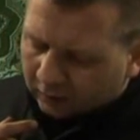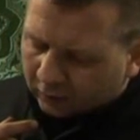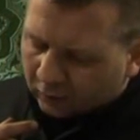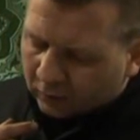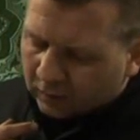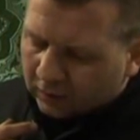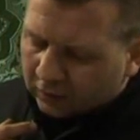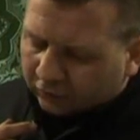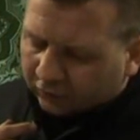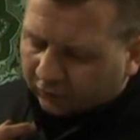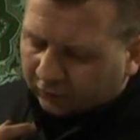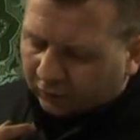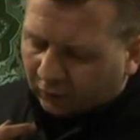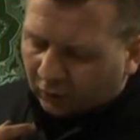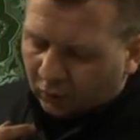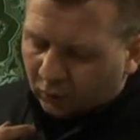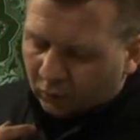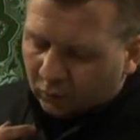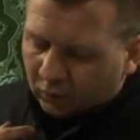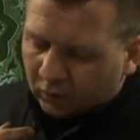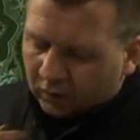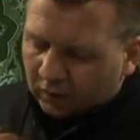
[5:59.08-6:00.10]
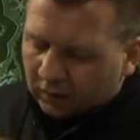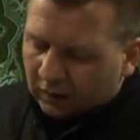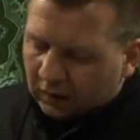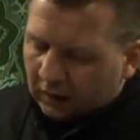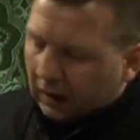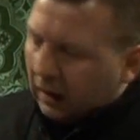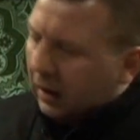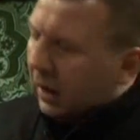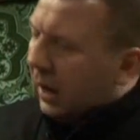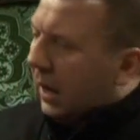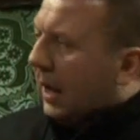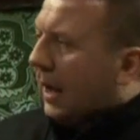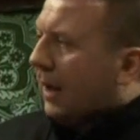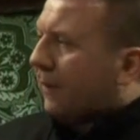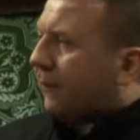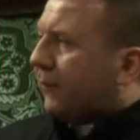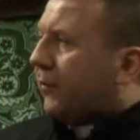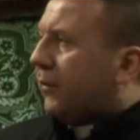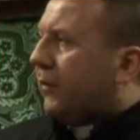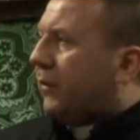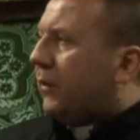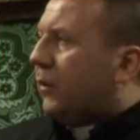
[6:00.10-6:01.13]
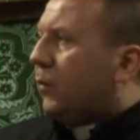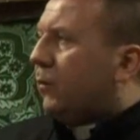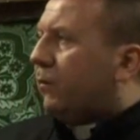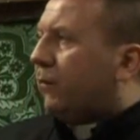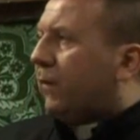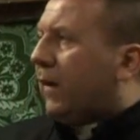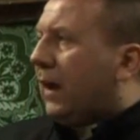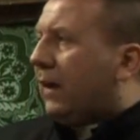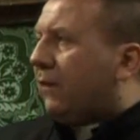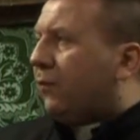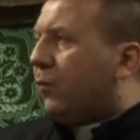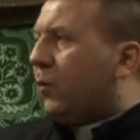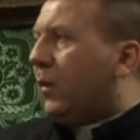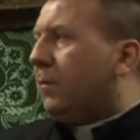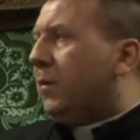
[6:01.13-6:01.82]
2 years ago, after the 5